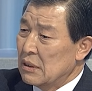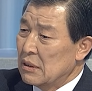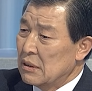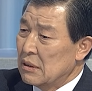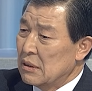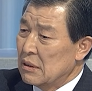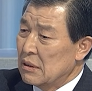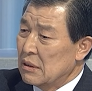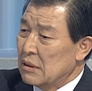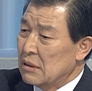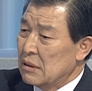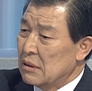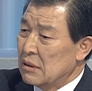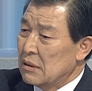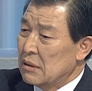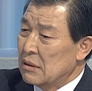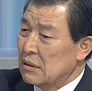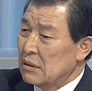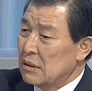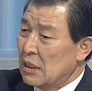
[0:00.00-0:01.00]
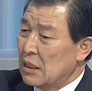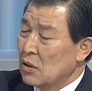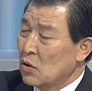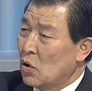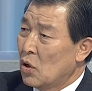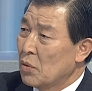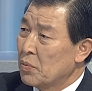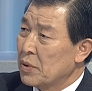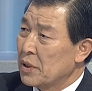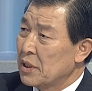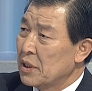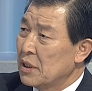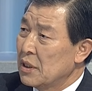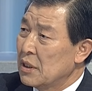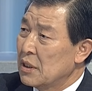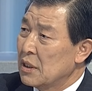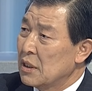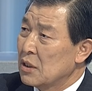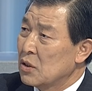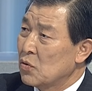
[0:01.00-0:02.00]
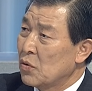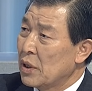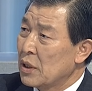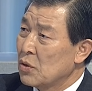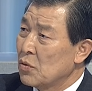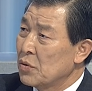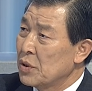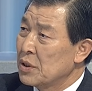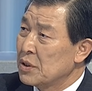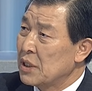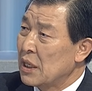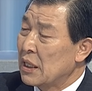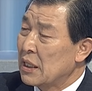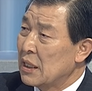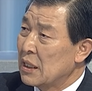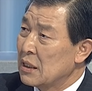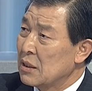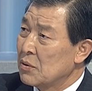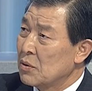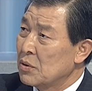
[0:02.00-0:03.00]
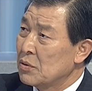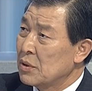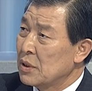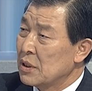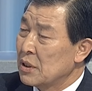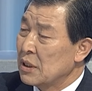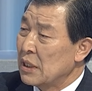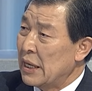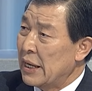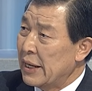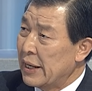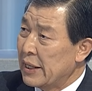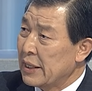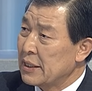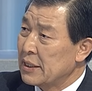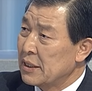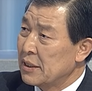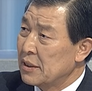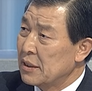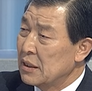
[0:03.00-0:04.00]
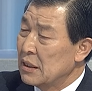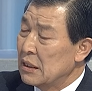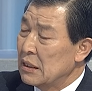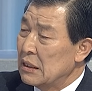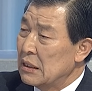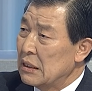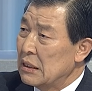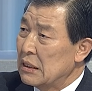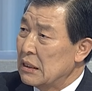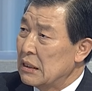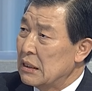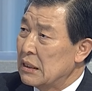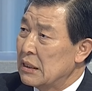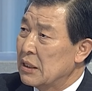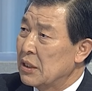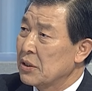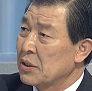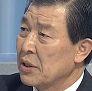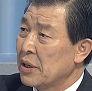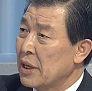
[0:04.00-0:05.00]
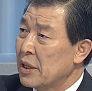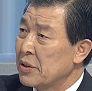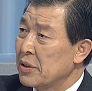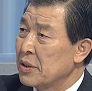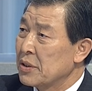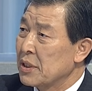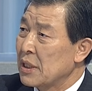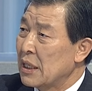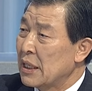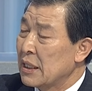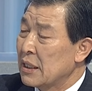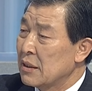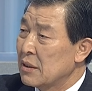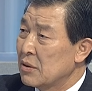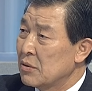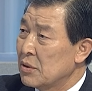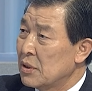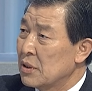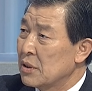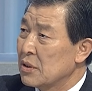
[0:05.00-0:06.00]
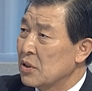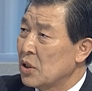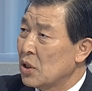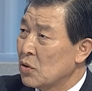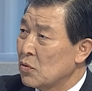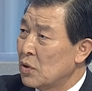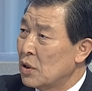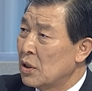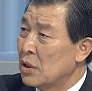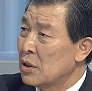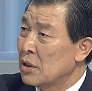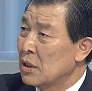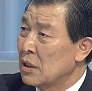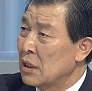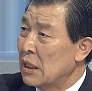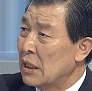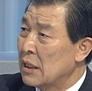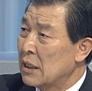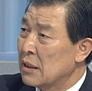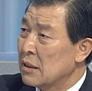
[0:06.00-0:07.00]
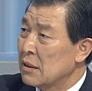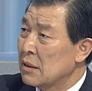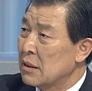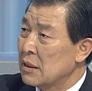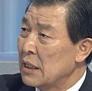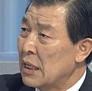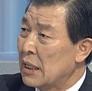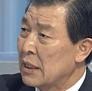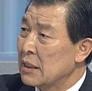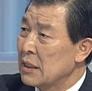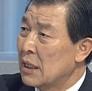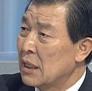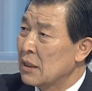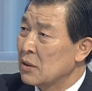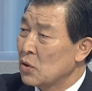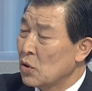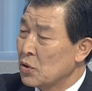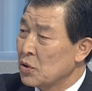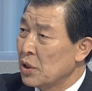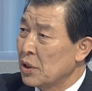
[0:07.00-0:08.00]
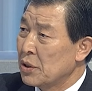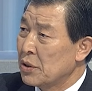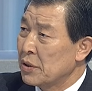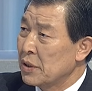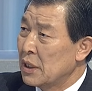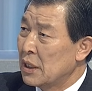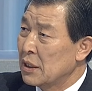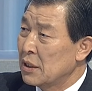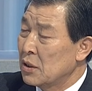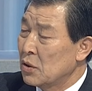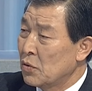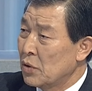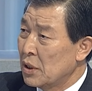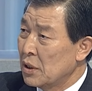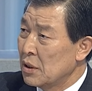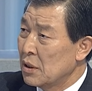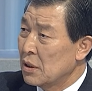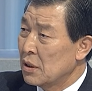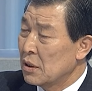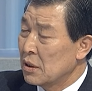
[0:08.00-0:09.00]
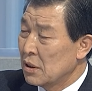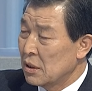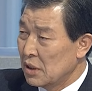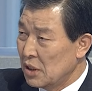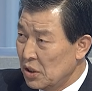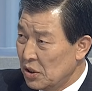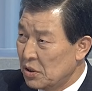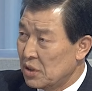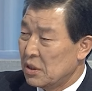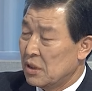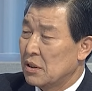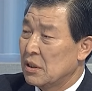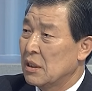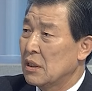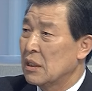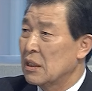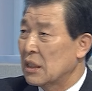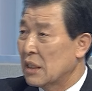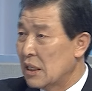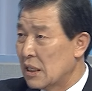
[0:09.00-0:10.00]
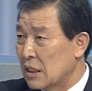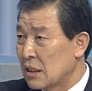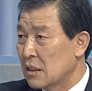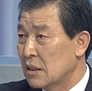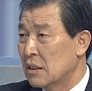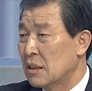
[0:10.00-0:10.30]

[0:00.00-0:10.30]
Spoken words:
And hopefully, together with that kind of the act, the other areas like Cheolwon and Yangyang, Sokcho area in the east, and